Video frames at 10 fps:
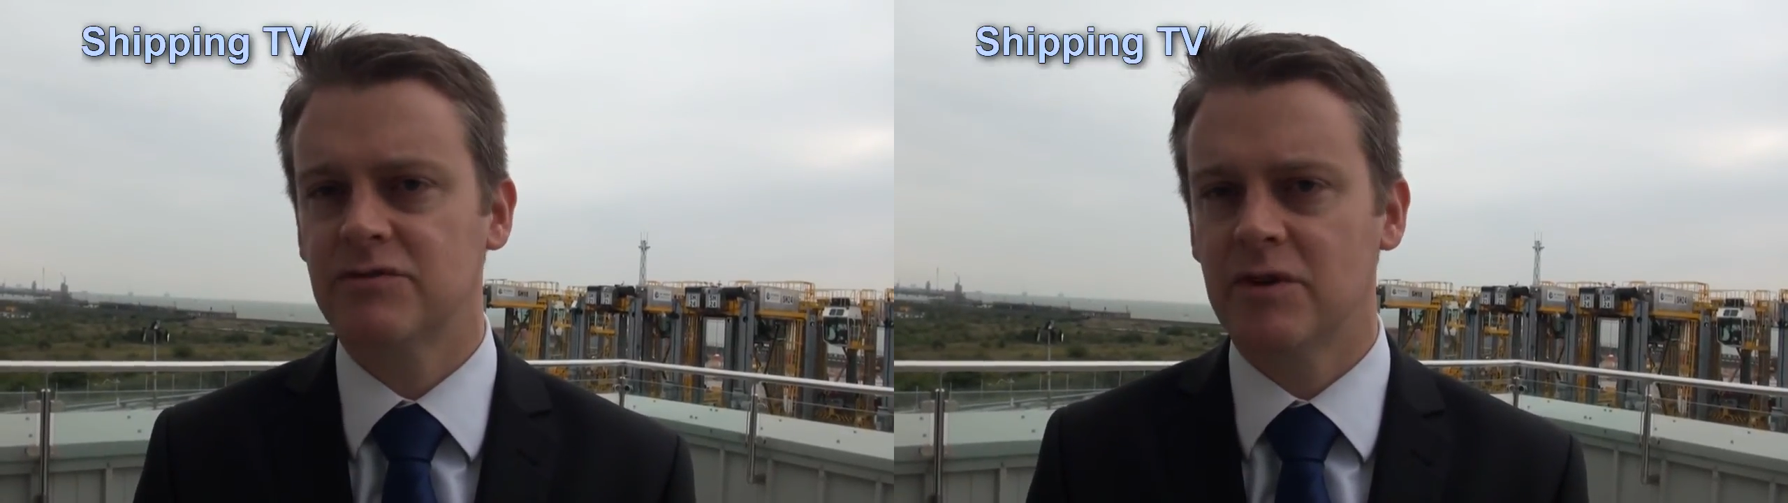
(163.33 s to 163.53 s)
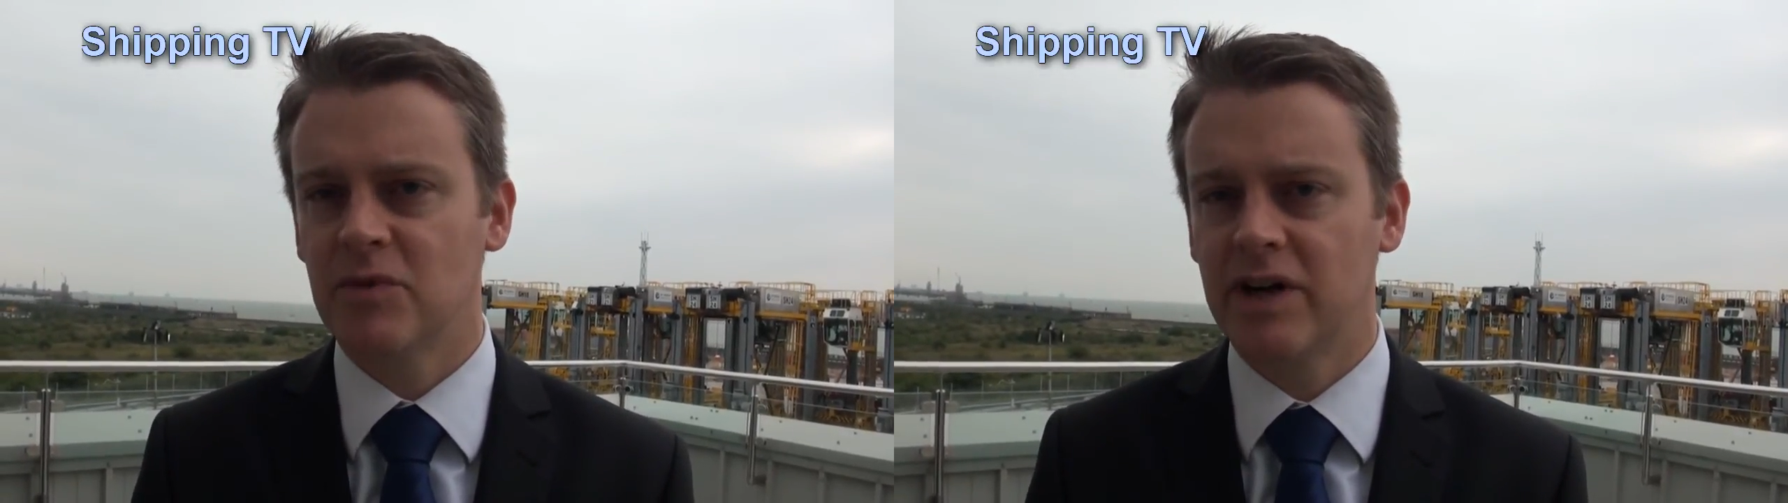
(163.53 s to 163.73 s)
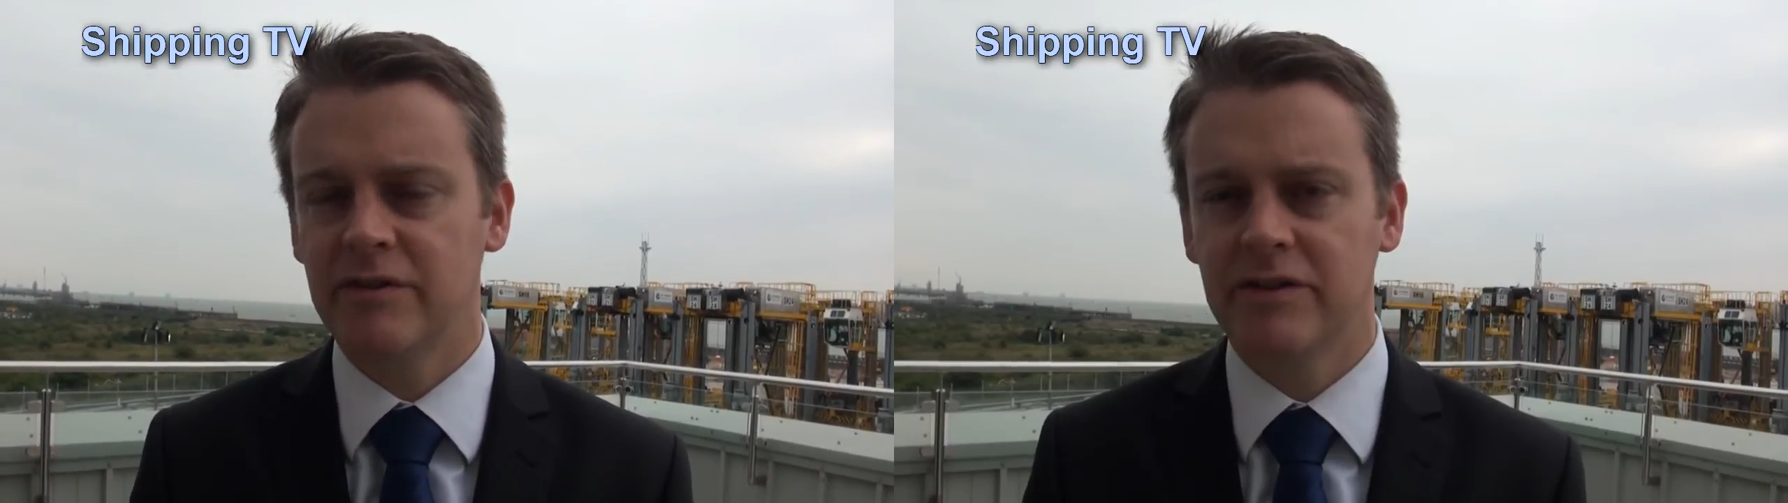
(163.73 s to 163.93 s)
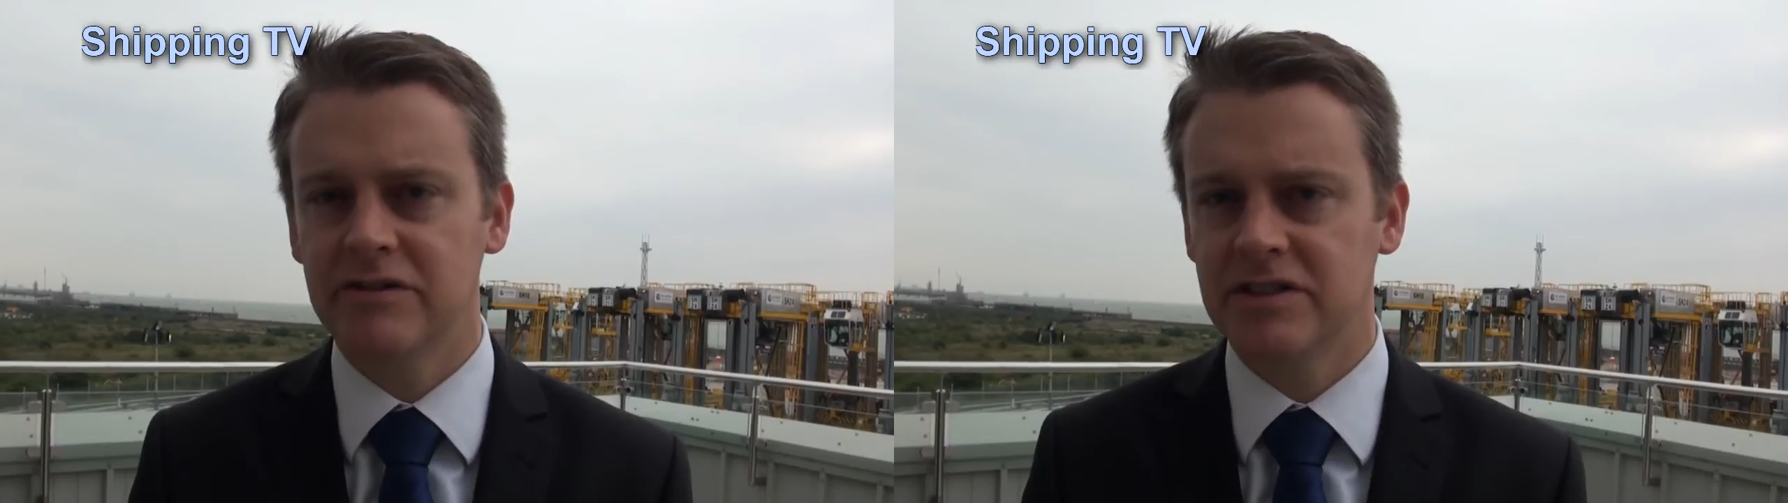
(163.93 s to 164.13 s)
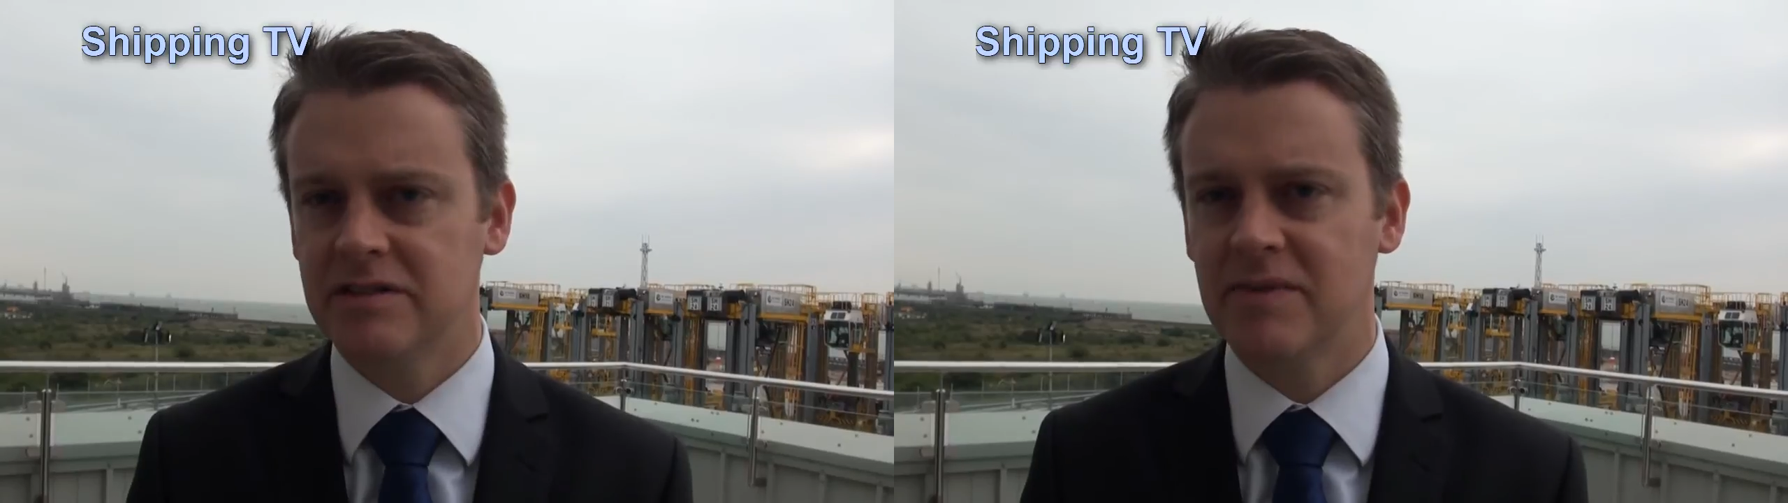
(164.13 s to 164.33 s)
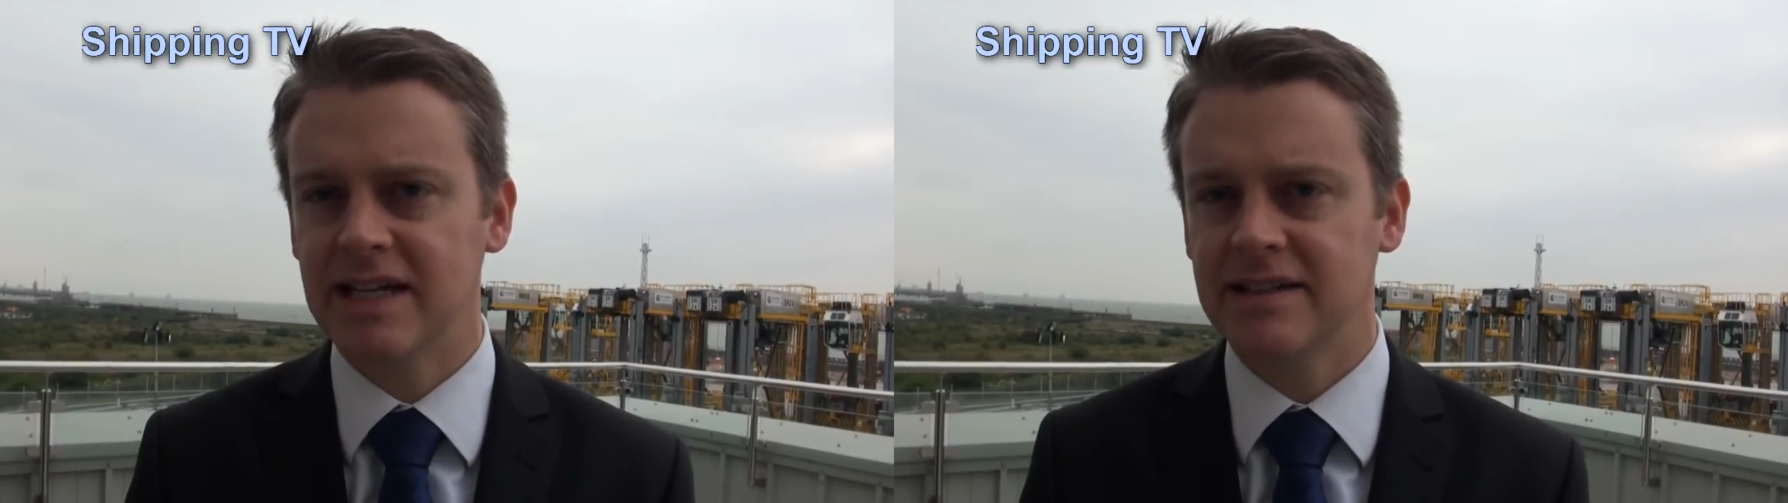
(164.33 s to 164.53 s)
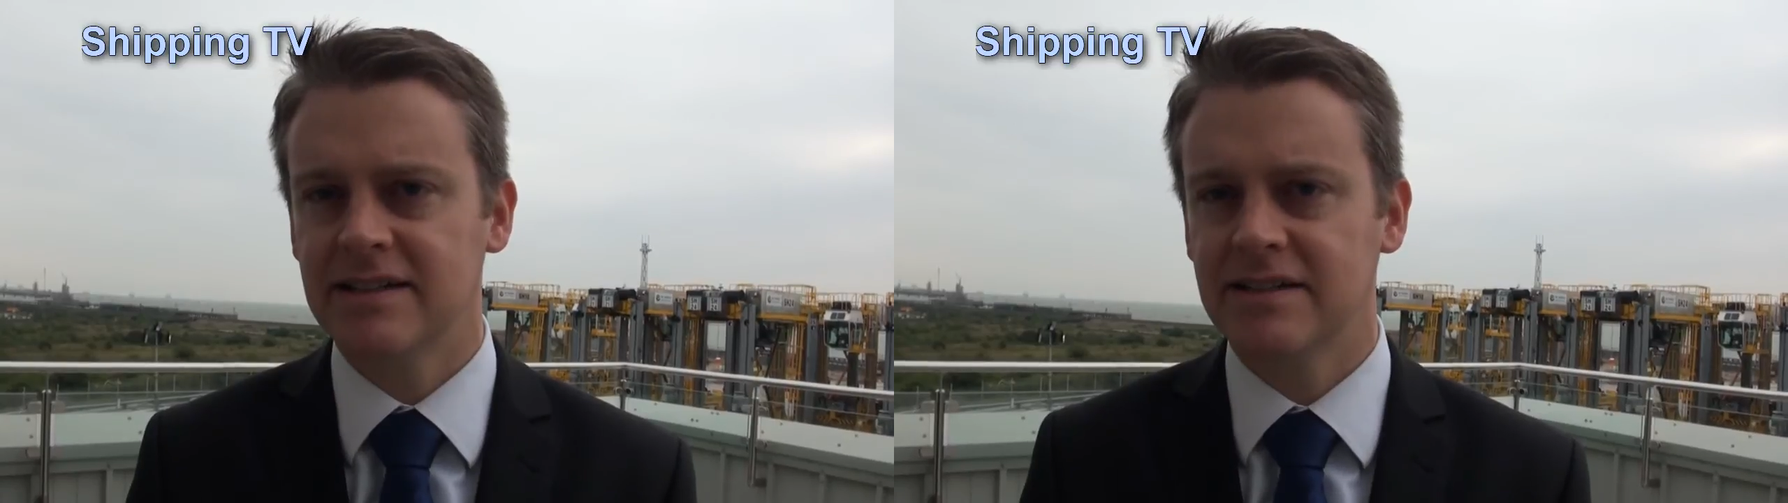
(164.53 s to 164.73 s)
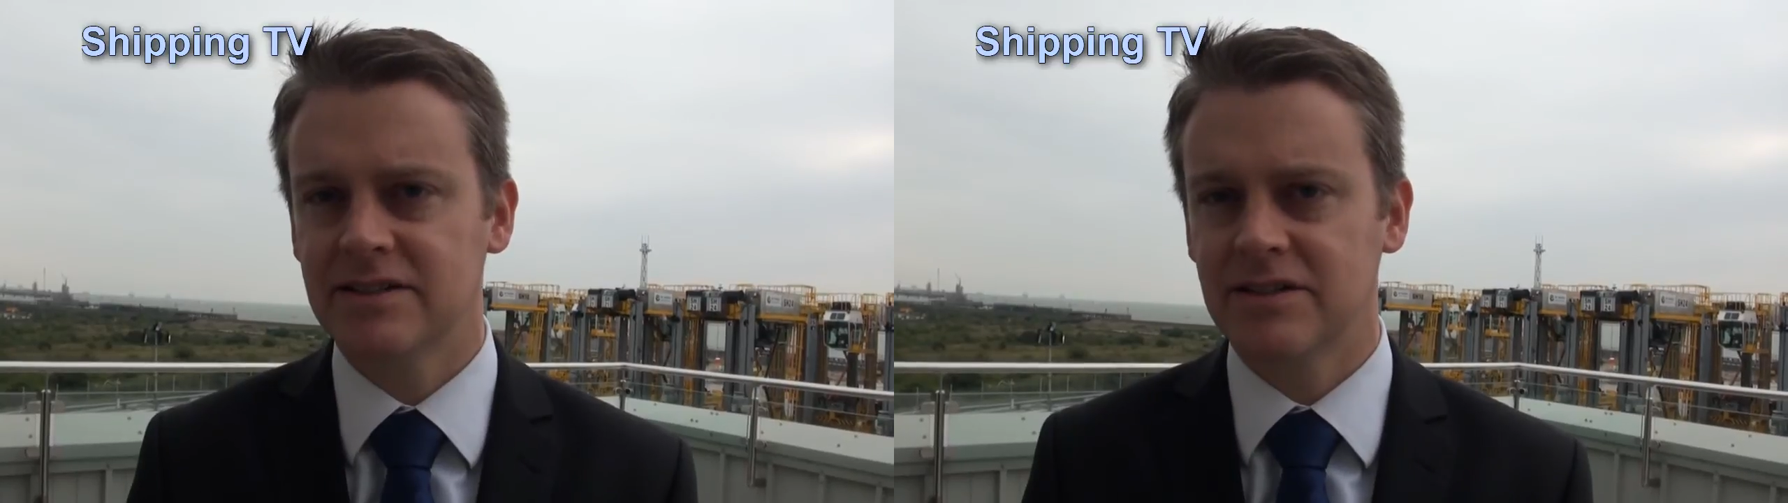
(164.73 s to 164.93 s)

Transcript: from wherever there is demand. Right.